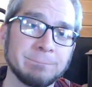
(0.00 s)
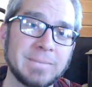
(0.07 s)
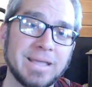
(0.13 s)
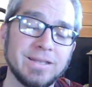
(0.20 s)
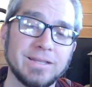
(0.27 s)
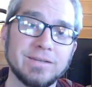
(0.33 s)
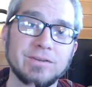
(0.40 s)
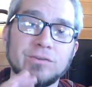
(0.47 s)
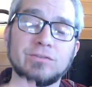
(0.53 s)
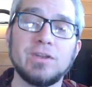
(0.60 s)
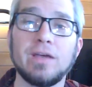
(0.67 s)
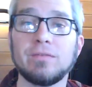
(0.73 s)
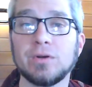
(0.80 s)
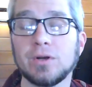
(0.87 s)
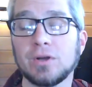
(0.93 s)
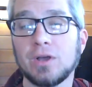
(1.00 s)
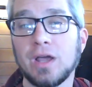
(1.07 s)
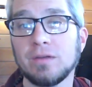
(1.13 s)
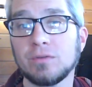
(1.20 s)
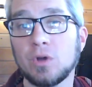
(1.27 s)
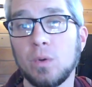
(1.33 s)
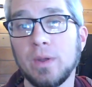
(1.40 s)
And then there's never kind
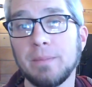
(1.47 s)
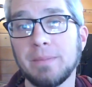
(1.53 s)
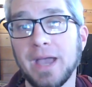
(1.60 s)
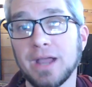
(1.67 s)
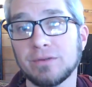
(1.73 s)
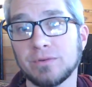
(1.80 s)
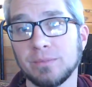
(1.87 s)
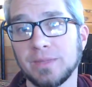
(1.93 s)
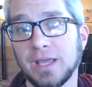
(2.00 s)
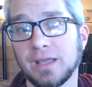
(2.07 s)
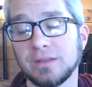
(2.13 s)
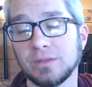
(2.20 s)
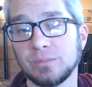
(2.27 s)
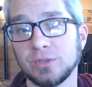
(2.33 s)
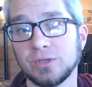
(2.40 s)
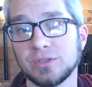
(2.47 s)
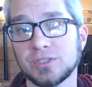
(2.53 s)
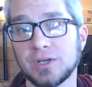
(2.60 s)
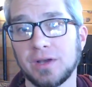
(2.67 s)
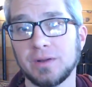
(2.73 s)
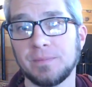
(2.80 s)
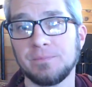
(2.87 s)
of going back from that, the Buddha
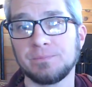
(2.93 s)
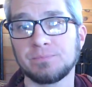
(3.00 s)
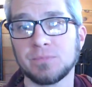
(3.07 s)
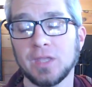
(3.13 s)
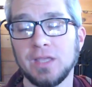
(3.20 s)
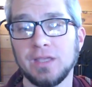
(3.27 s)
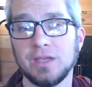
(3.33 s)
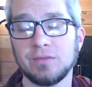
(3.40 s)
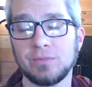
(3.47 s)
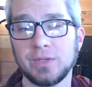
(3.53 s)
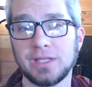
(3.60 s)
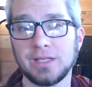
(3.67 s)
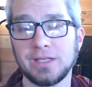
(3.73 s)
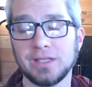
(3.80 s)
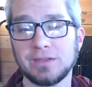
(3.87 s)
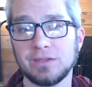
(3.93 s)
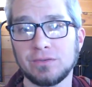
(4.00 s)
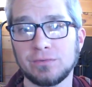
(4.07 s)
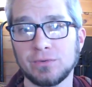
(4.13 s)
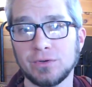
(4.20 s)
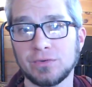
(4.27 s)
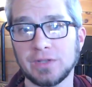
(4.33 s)
taught. If we can get this
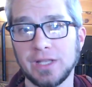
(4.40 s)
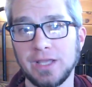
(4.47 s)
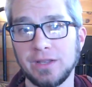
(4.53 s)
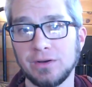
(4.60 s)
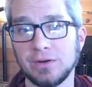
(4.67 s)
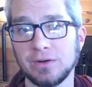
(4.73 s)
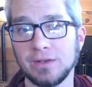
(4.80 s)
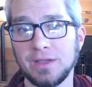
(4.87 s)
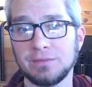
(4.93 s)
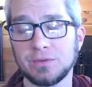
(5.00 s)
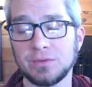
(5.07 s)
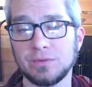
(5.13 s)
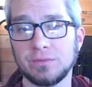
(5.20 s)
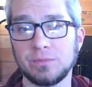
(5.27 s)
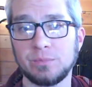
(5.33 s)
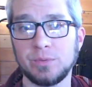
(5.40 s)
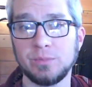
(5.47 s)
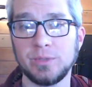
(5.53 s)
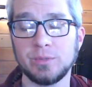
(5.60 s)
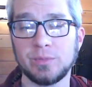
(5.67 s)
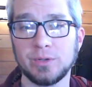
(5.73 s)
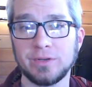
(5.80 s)
first level of
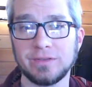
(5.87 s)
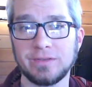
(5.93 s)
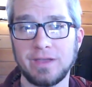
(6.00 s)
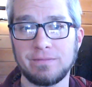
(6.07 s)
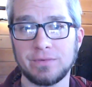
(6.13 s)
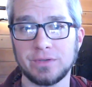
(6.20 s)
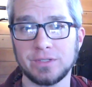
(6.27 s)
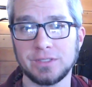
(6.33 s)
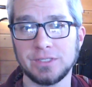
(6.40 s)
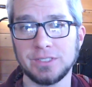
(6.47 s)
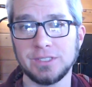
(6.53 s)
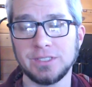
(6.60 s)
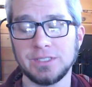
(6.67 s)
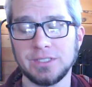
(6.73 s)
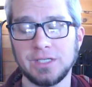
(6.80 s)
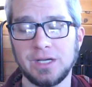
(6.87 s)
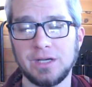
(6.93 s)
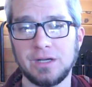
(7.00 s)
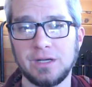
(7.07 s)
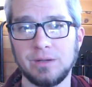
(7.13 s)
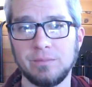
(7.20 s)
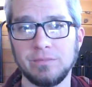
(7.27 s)
Bhumi Bodhisattva,
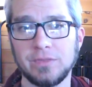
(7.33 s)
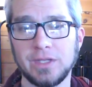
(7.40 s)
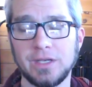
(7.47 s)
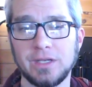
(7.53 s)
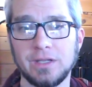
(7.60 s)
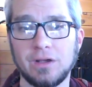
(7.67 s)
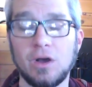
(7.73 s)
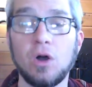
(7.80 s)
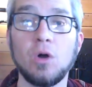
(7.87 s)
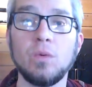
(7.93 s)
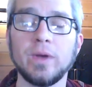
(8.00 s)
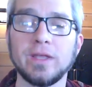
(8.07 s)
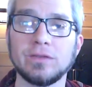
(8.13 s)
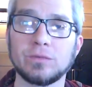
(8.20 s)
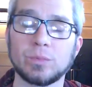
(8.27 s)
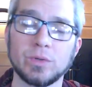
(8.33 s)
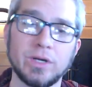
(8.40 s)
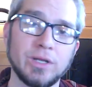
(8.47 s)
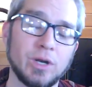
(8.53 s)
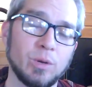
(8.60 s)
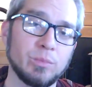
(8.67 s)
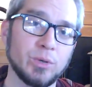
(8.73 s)
then always we're
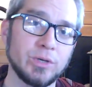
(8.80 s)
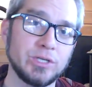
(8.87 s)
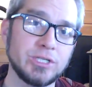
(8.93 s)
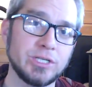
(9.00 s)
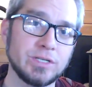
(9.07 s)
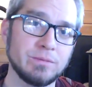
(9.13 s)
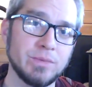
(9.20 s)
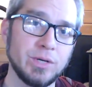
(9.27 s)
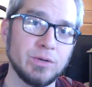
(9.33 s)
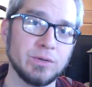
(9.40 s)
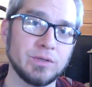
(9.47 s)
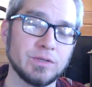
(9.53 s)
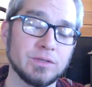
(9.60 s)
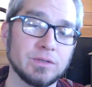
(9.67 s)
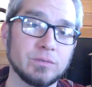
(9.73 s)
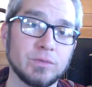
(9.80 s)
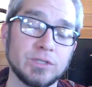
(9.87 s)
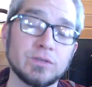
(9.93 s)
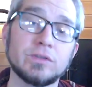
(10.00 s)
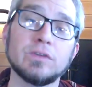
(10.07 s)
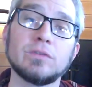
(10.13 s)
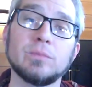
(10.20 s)
in our bodhicitta mode,
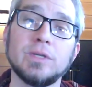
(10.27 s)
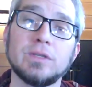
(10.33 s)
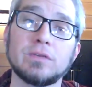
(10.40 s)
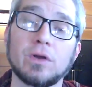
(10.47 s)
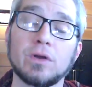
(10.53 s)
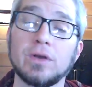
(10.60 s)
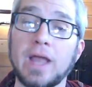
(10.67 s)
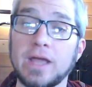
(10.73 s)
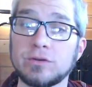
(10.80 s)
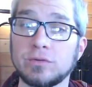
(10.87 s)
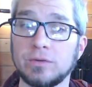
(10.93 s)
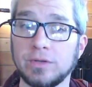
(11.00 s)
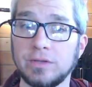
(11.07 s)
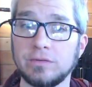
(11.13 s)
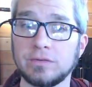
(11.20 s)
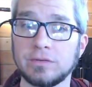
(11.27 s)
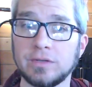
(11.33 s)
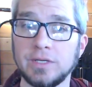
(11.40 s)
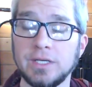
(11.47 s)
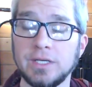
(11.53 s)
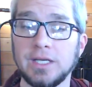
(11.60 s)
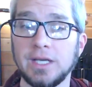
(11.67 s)
which just means our naturalness.
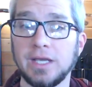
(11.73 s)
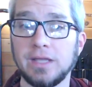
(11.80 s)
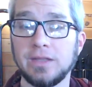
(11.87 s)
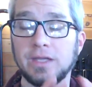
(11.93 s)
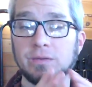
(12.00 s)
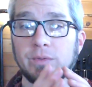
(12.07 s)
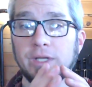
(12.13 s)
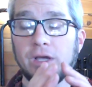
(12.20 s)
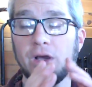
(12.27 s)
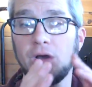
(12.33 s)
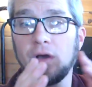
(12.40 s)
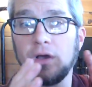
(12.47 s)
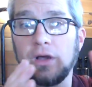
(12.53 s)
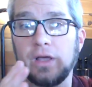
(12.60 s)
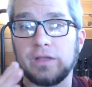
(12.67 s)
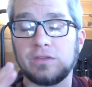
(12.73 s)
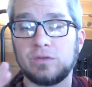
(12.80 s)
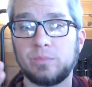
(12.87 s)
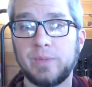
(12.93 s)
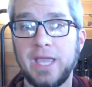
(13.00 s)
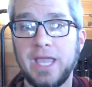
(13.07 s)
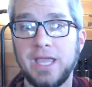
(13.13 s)
And then we
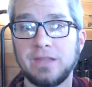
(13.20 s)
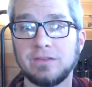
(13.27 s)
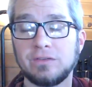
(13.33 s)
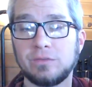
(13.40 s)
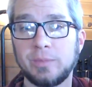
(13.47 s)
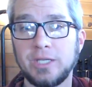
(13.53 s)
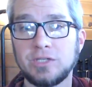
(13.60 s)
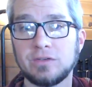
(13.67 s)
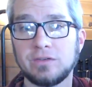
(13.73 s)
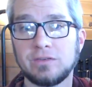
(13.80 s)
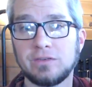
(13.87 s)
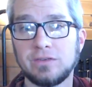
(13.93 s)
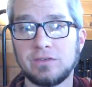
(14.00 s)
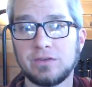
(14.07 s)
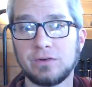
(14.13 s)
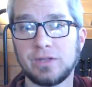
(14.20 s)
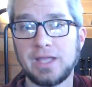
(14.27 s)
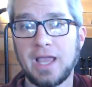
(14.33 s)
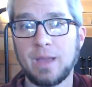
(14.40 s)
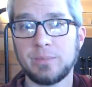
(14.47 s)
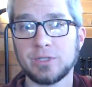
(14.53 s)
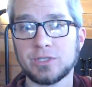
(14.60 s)
expand the spaciousness or the
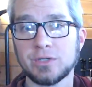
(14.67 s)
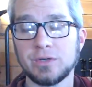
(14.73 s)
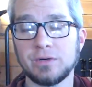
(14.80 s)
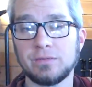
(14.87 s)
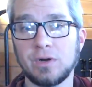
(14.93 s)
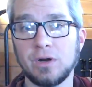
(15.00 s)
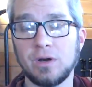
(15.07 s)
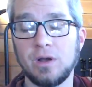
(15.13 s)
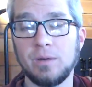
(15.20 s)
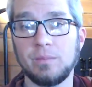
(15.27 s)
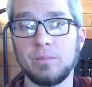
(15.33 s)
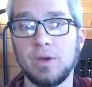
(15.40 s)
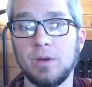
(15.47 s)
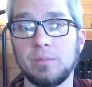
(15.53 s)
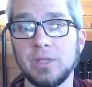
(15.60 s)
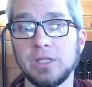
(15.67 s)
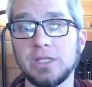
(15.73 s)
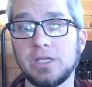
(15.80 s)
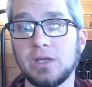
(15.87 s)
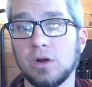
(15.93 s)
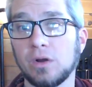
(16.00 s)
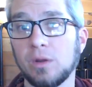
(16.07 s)
aperture of our
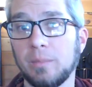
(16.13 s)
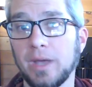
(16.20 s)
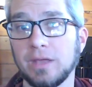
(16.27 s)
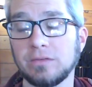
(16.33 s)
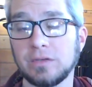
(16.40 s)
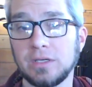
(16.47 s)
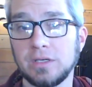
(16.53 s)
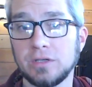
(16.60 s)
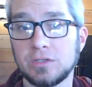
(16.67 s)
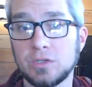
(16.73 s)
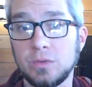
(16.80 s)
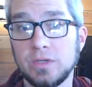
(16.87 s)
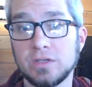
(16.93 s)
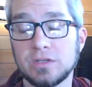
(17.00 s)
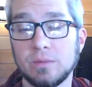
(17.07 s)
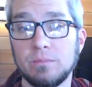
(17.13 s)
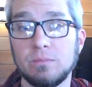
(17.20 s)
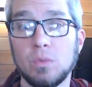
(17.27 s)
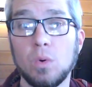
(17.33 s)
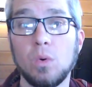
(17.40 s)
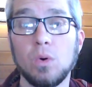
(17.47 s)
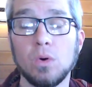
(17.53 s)
ability, our capacity to tune into
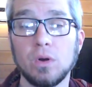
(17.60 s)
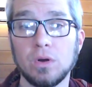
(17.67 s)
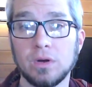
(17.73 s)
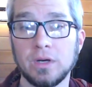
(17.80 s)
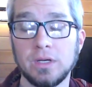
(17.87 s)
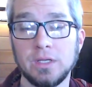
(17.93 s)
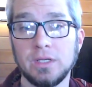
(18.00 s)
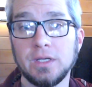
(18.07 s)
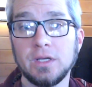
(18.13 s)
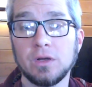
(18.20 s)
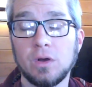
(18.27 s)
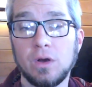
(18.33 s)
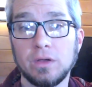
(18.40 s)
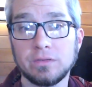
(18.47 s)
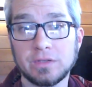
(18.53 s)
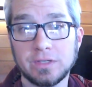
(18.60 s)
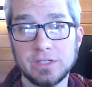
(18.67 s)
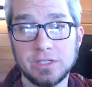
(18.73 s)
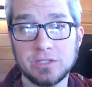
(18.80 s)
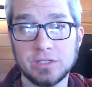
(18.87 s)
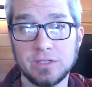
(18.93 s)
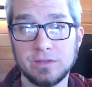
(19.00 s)
more cause,
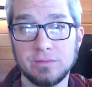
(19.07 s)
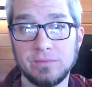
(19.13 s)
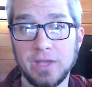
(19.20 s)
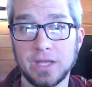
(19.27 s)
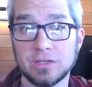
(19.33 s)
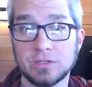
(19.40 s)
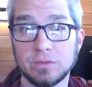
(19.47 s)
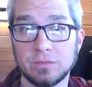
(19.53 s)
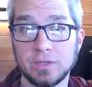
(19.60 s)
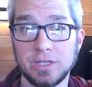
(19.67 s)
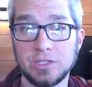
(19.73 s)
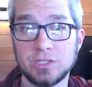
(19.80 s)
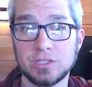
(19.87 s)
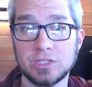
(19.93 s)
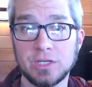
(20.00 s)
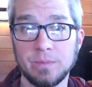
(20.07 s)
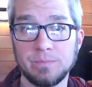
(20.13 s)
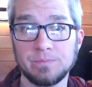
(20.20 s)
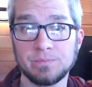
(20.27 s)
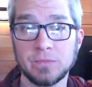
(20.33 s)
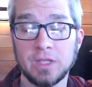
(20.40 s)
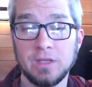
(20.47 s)
condition, and effect or relationship,
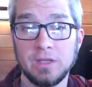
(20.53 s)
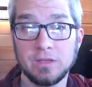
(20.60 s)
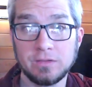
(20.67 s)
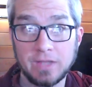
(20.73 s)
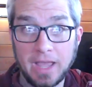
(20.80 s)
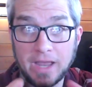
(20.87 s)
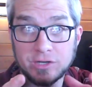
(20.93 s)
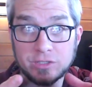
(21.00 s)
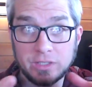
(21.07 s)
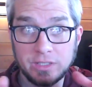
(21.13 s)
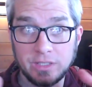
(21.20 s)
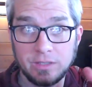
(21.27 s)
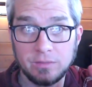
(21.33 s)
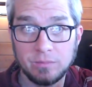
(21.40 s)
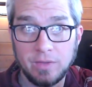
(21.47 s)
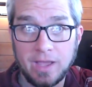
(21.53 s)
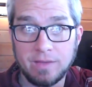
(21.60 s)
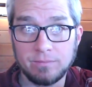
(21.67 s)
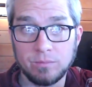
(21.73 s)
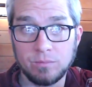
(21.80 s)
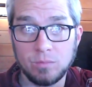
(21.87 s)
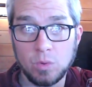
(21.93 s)
to actually
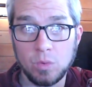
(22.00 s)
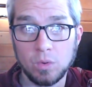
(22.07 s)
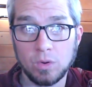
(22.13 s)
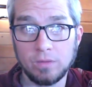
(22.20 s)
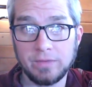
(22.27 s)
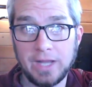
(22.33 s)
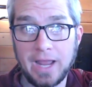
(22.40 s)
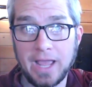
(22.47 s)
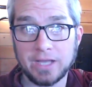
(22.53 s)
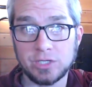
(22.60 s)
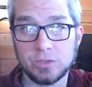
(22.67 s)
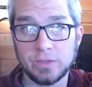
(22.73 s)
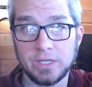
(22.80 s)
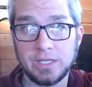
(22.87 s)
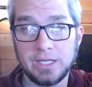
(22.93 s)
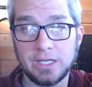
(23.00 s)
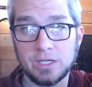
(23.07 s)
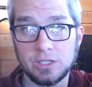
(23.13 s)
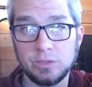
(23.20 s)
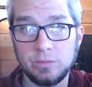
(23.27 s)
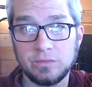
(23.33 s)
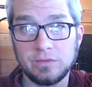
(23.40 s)
have more of an accurate,
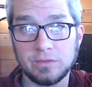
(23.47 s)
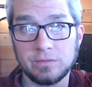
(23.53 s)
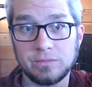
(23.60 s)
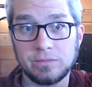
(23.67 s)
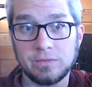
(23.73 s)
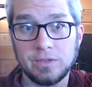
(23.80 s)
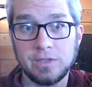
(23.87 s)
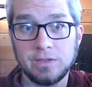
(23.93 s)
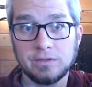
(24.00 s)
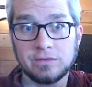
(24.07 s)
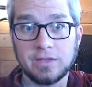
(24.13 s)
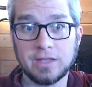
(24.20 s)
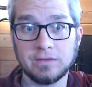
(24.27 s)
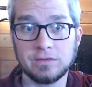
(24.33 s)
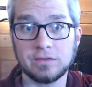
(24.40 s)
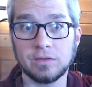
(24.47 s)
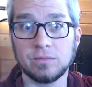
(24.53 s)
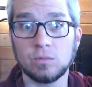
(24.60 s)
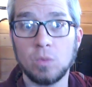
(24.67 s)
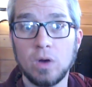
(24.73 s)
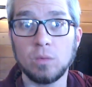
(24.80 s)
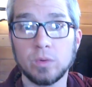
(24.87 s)
inclusive sense of
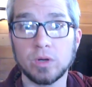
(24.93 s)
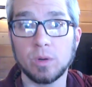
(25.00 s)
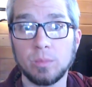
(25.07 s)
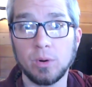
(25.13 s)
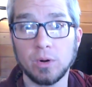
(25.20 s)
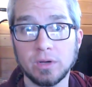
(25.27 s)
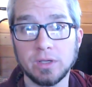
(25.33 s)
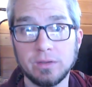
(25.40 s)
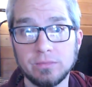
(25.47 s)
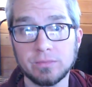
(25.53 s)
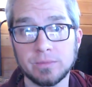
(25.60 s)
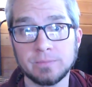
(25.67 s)
what we're a part of